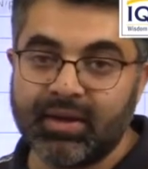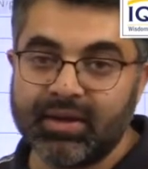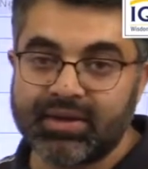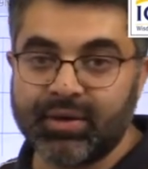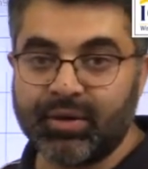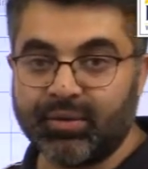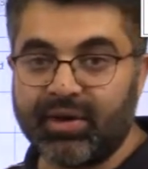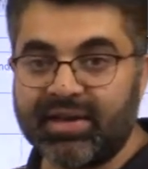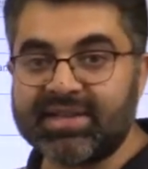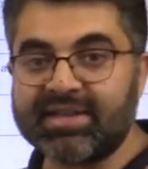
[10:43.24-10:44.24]
So you would
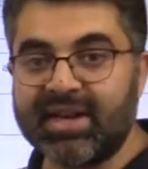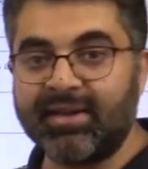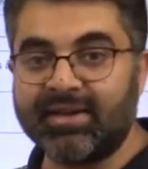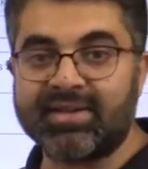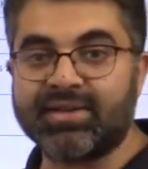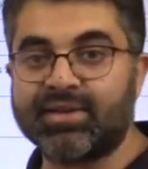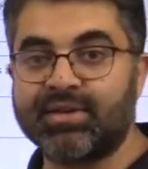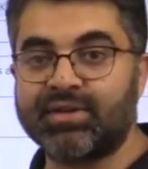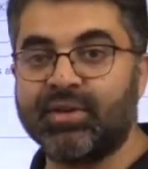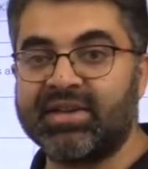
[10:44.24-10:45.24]
understand
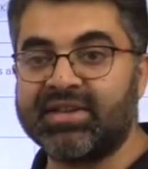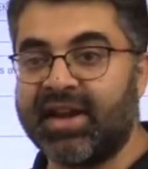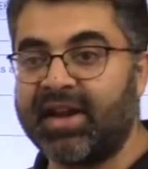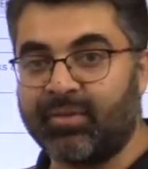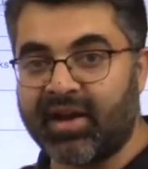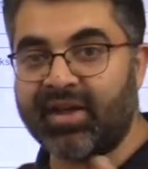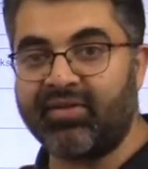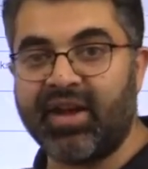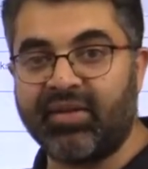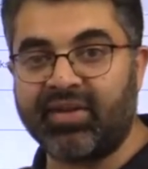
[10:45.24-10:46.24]
this towards the end, why
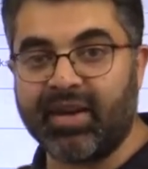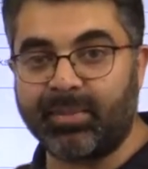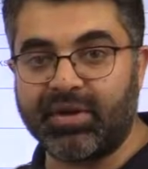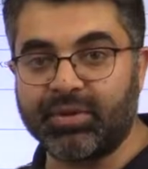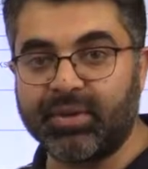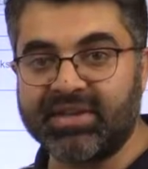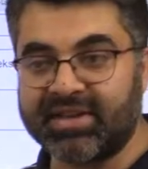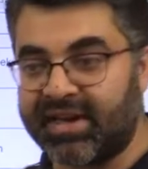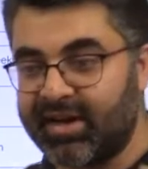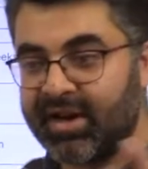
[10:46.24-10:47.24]
we have kept it towards
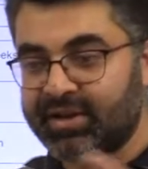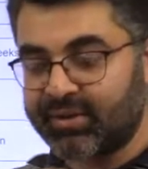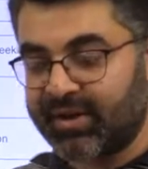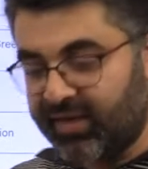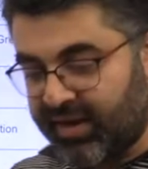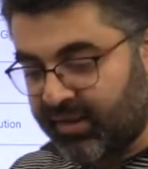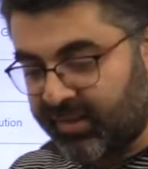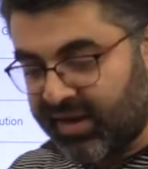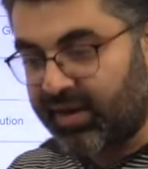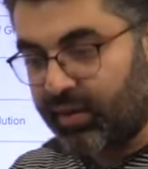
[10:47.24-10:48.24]
the end, so that we can
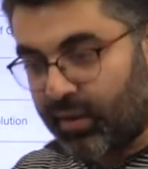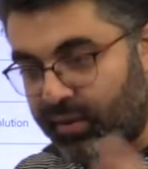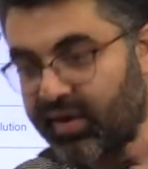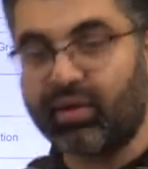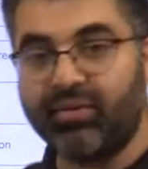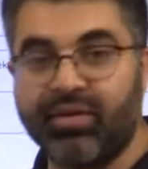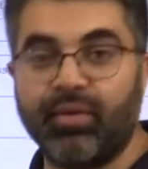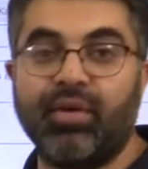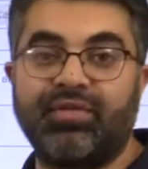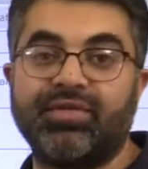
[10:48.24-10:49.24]
make an overall
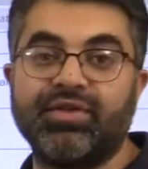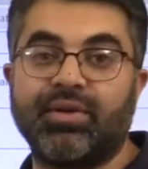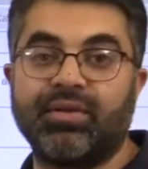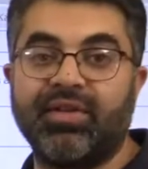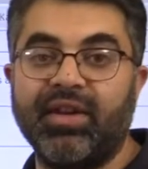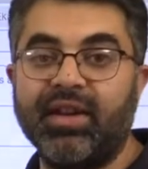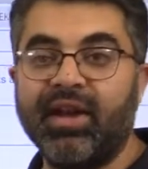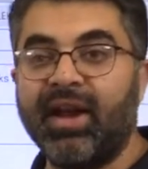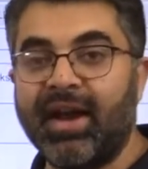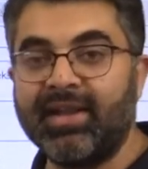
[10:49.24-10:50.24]
view of geography
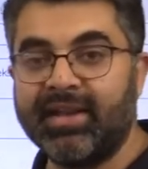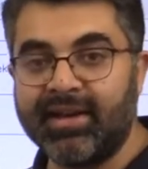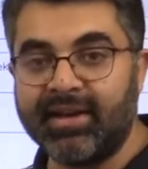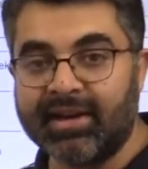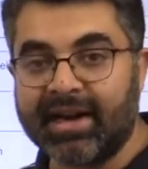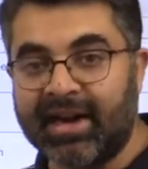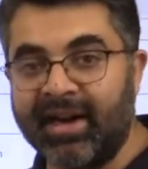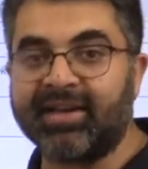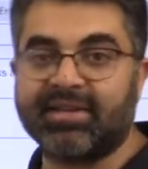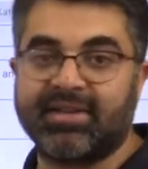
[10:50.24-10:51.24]
and then
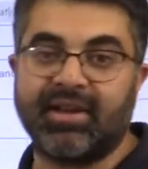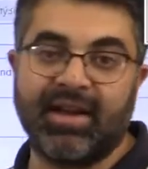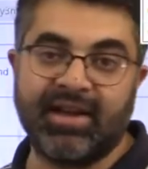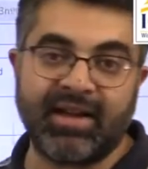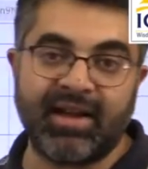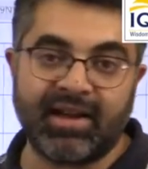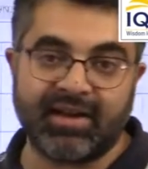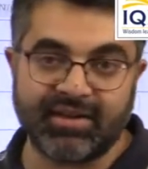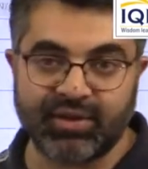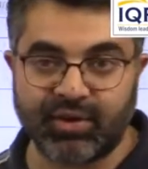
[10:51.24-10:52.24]
connect the
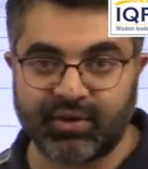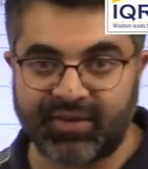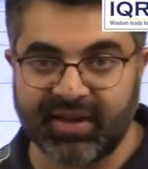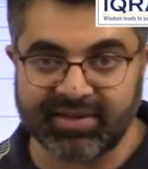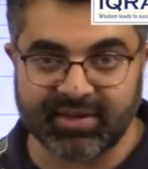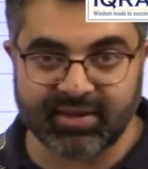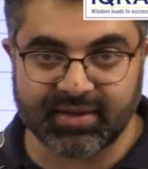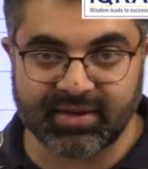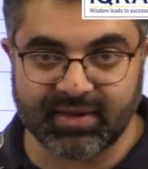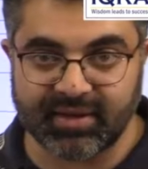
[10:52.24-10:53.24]
entire geography as
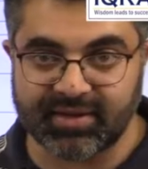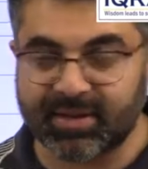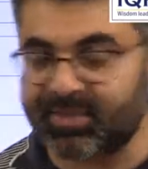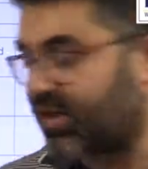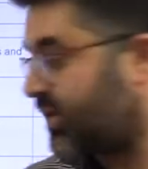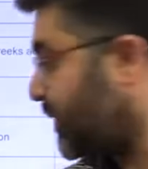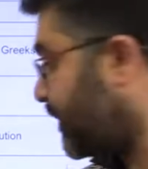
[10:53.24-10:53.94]
a subject.